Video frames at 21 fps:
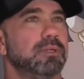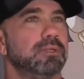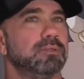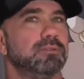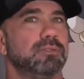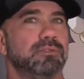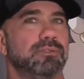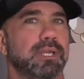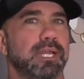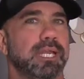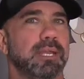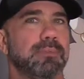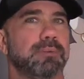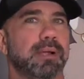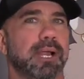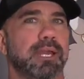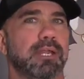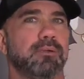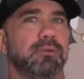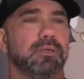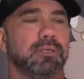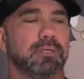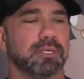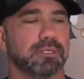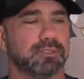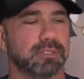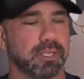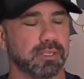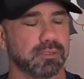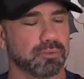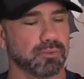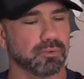Does anybody really
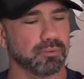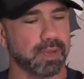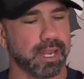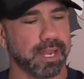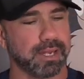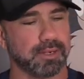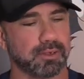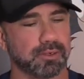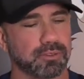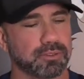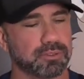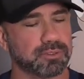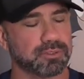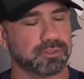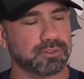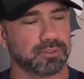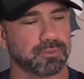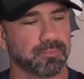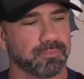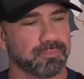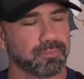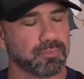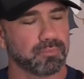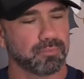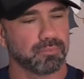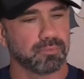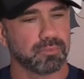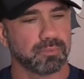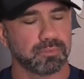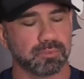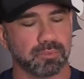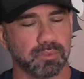think the Raiders
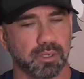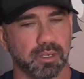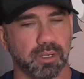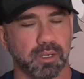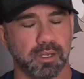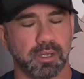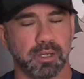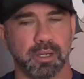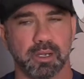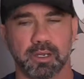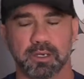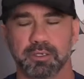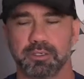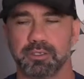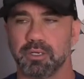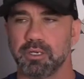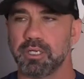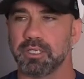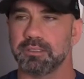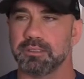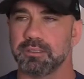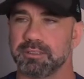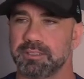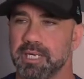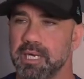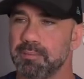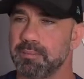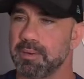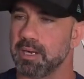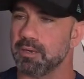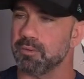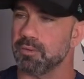are good? Does
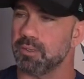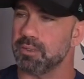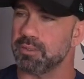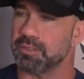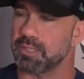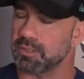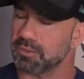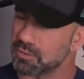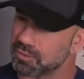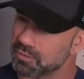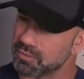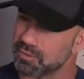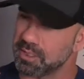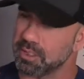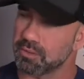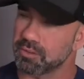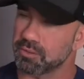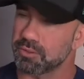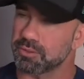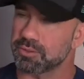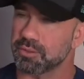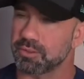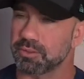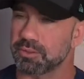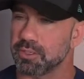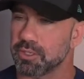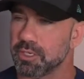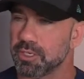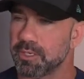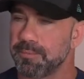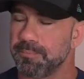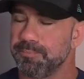anybody really think the Steelers are
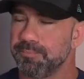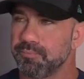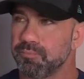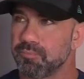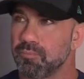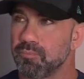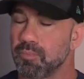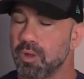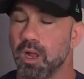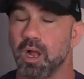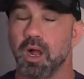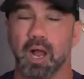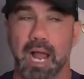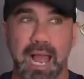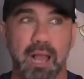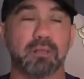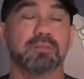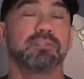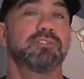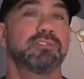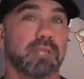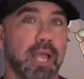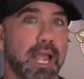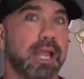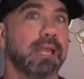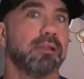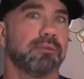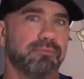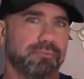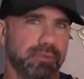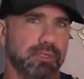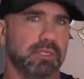good?
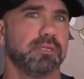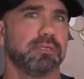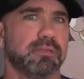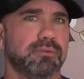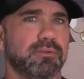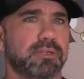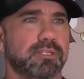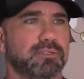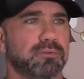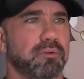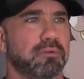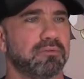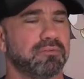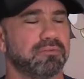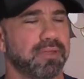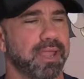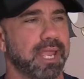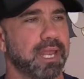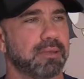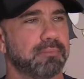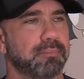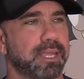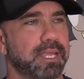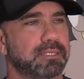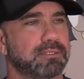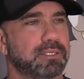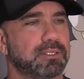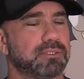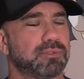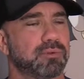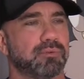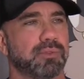Outside of the individual fan
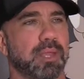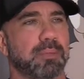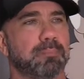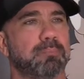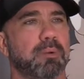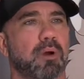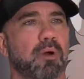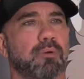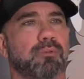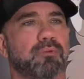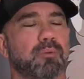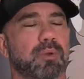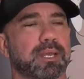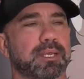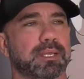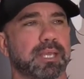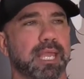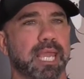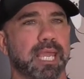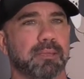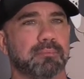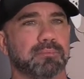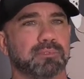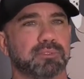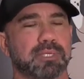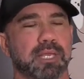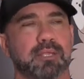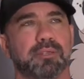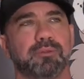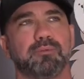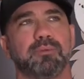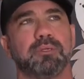bases, so they both win games
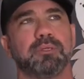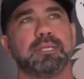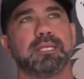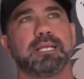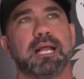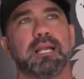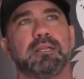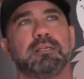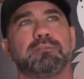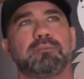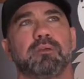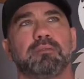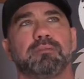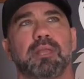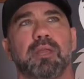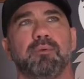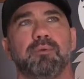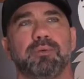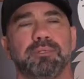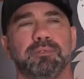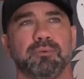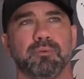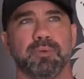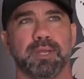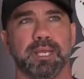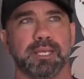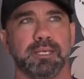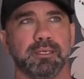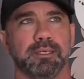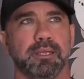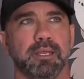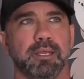that you really kind of thought they wouldn't
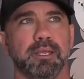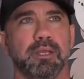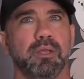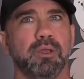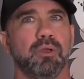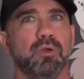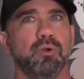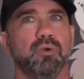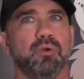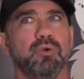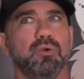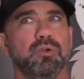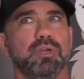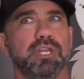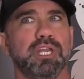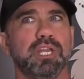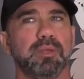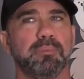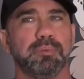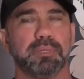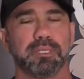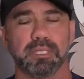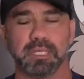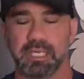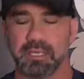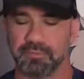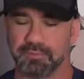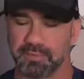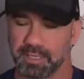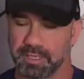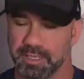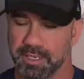win. Who do you
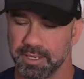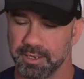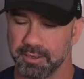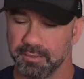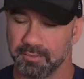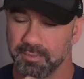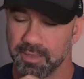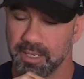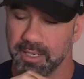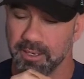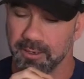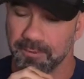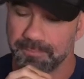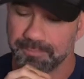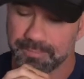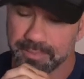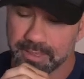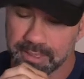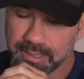believe in there? Well,